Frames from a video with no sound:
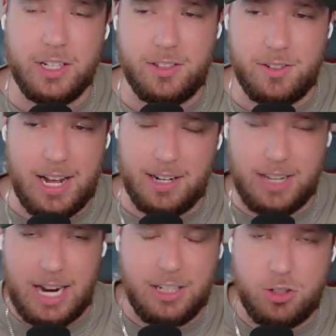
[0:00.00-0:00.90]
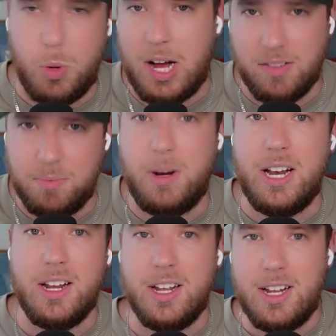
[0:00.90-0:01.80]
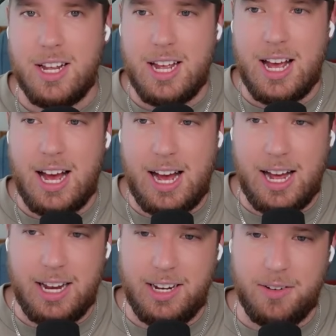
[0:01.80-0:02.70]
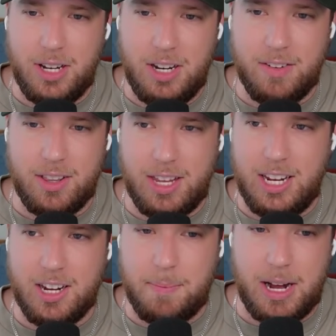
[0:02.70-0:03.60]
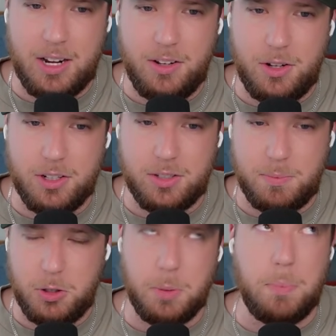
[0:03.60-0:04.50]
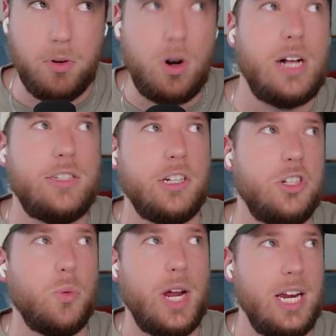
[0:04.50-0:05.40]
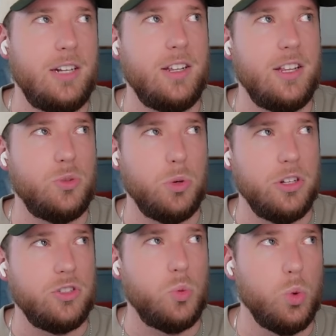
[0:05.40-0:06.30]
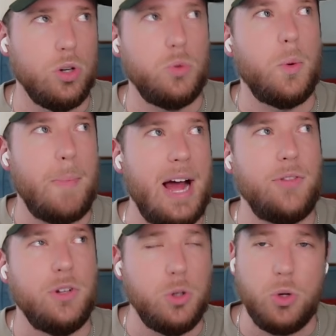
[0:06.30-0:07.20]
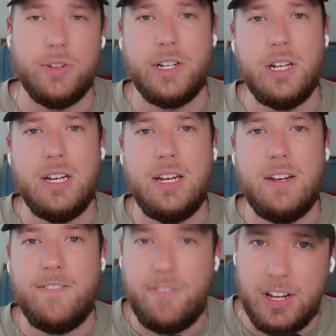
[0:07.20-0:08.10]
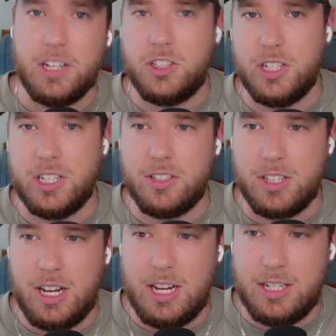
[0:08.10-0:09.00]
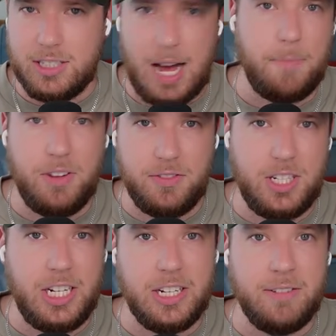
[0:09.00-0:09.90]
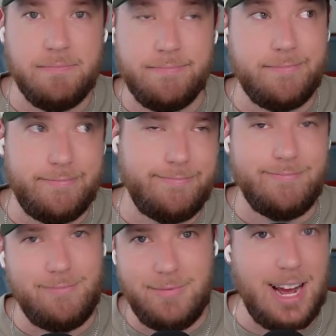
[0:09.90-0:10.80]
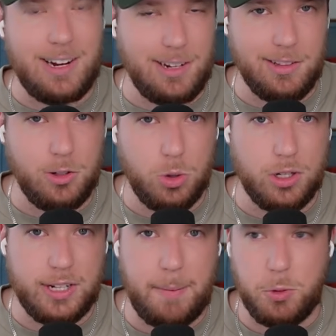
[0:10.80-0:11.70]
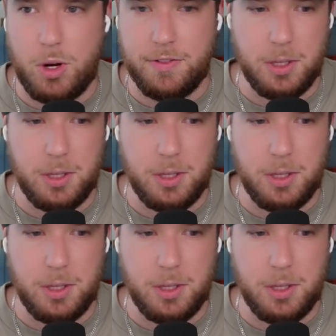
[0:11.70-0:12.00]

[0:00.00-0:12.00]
It's not as high as 12, but even thinking about it, you could process your way into this, where there's a world where Matthew Golden finishes top 15, knocking on the door at top 12 at the